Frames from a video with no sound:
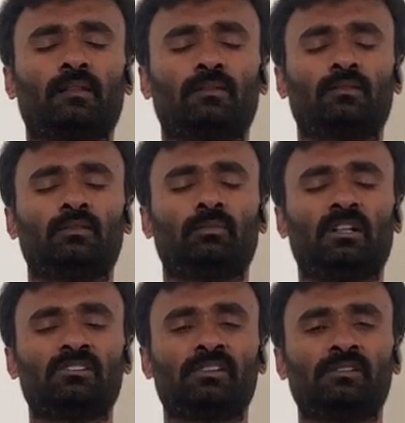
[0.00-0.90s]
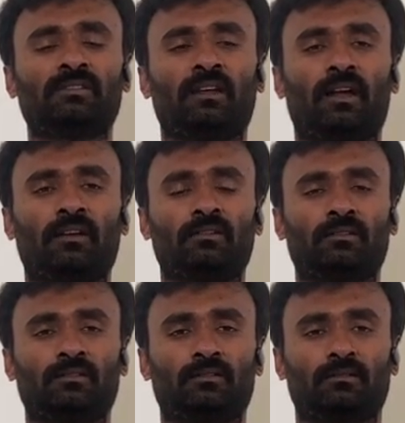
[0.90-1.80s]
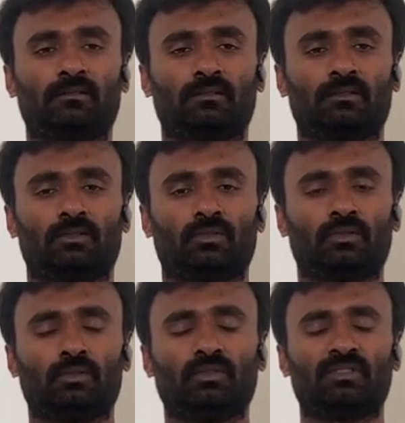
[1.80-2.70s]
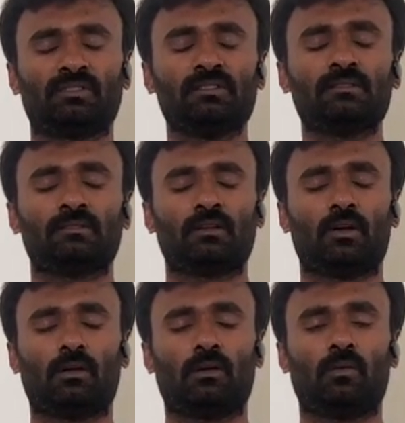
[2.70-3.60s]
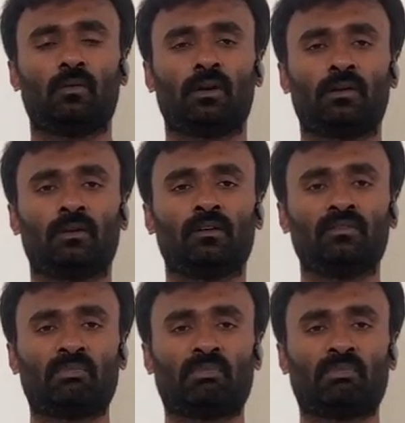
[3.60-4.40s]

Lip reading: so bulging inside. So this is one round of